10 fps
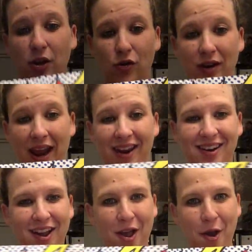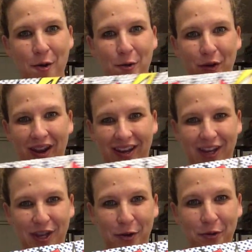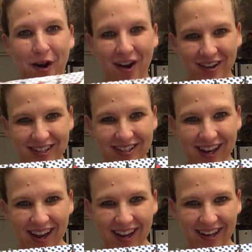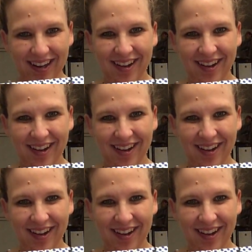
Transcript: create when you are done.